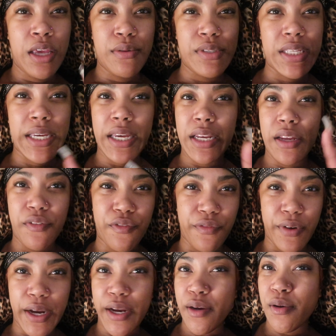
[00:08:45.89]
It's like an
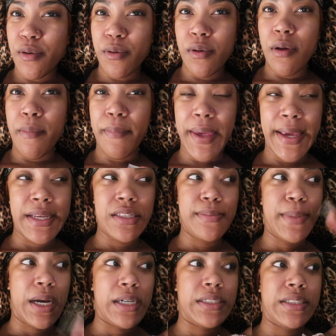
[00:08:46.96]
Alfredo
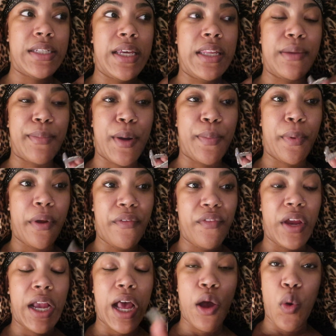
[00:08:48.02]
based pasta. And then my
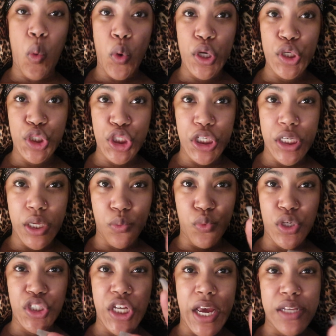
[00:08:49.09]
boyfriend got orange chicken
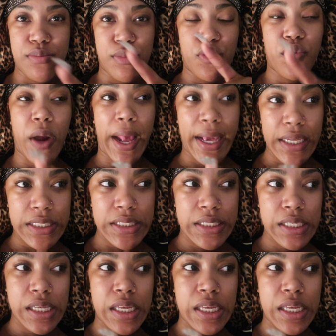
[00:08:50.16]
with jasmine rice.